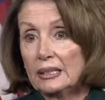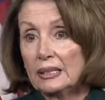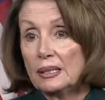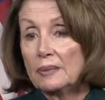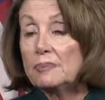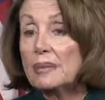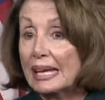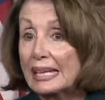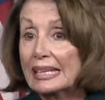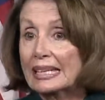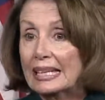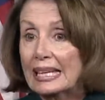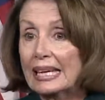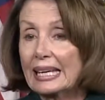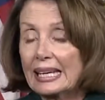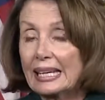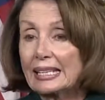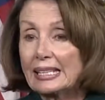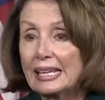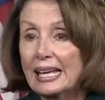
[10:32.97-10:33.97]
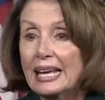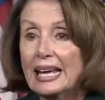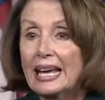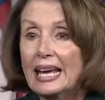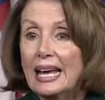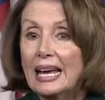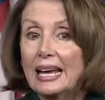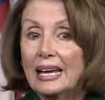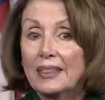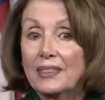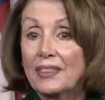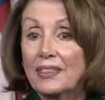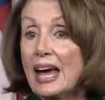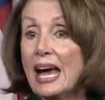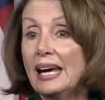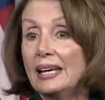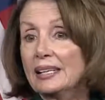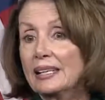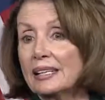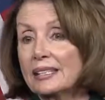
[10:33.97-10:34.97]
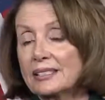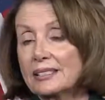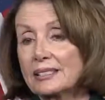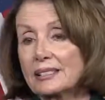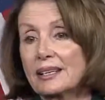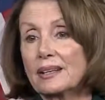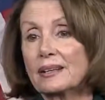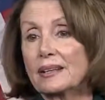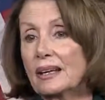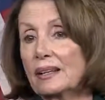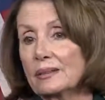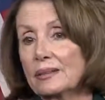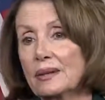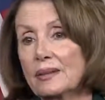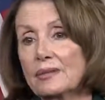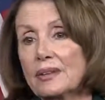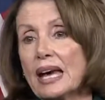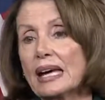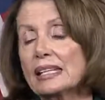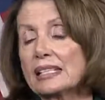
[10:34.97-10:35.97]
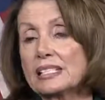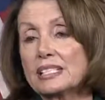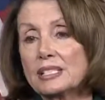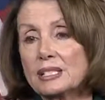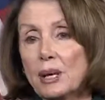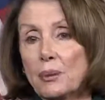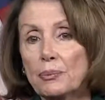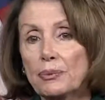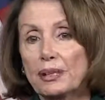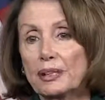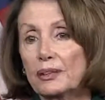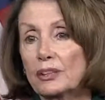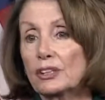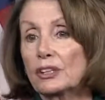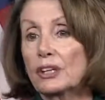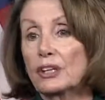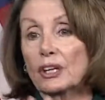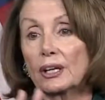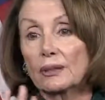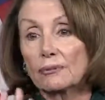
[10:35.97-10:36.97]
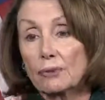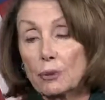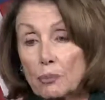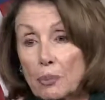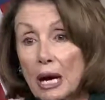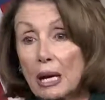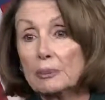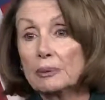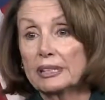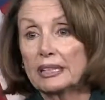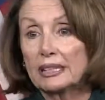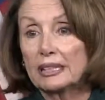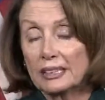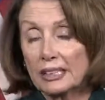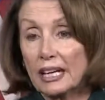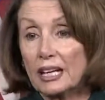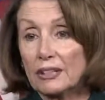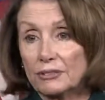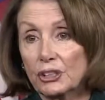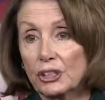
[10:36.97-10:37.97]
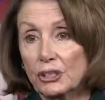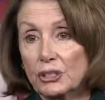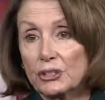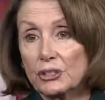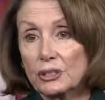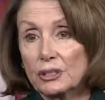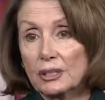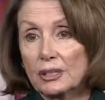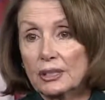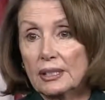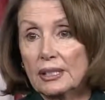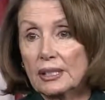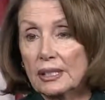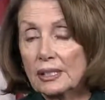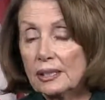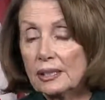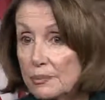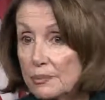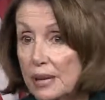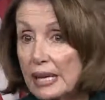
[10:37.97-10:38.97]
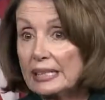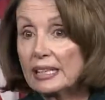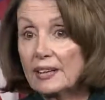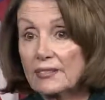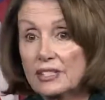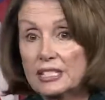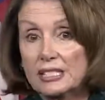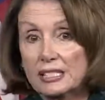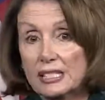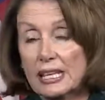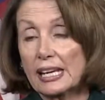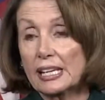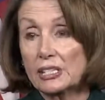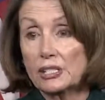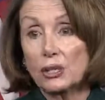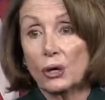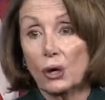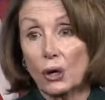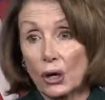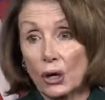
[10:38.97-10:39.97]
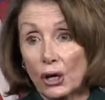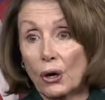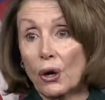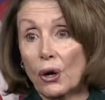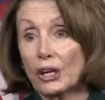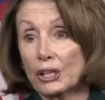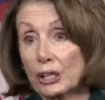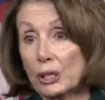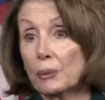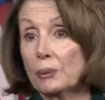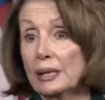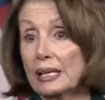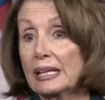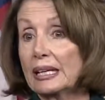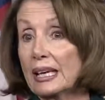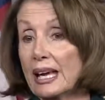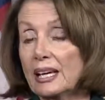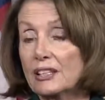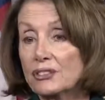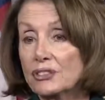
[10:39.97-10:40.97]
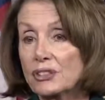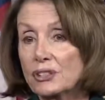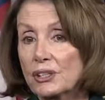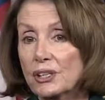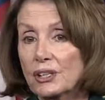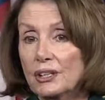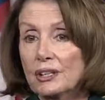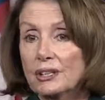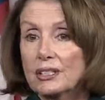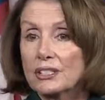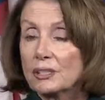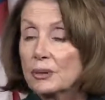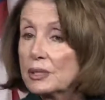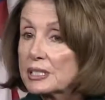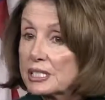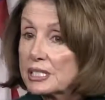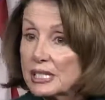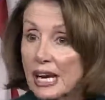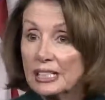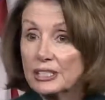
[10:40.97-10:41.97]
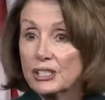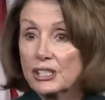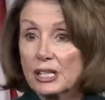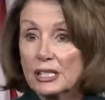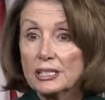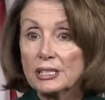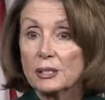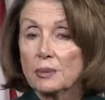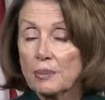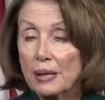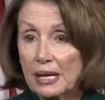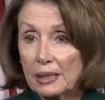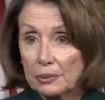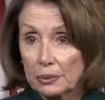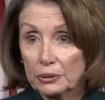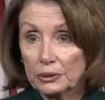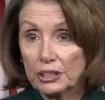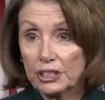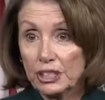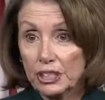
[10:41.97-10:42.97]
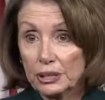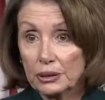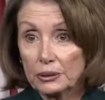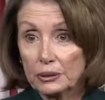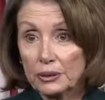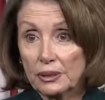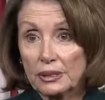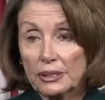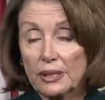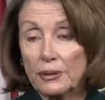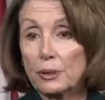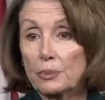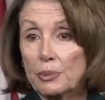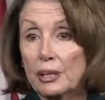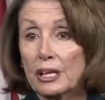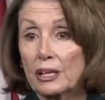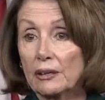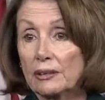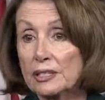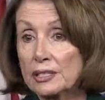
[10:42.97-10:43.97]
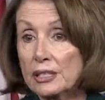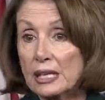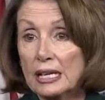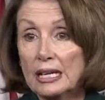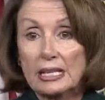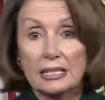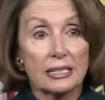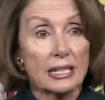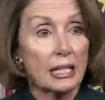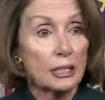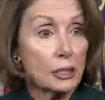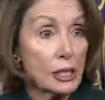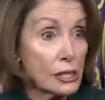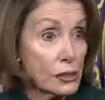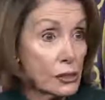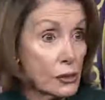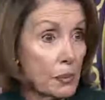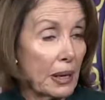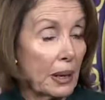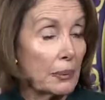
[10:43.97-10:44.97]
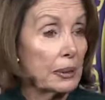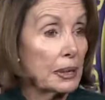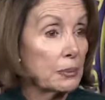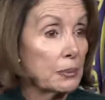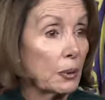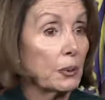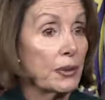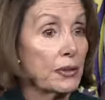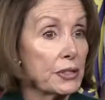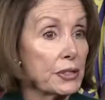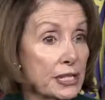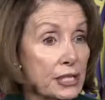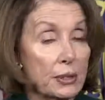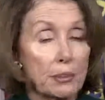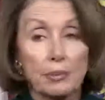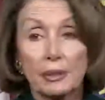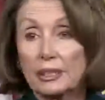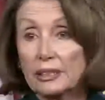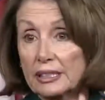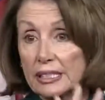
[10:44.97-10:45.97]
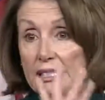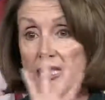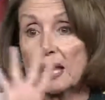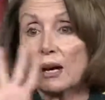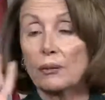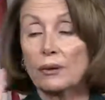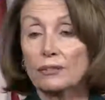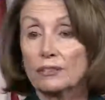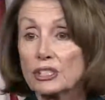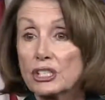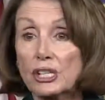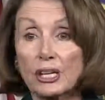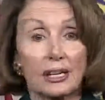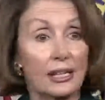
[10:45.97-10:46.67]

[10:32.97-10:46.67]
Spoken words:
Medicaid. And that is something that the Republican governors in many of the states are arguing against. So it's not just about poor children and their parents, not just about people with disabilities, however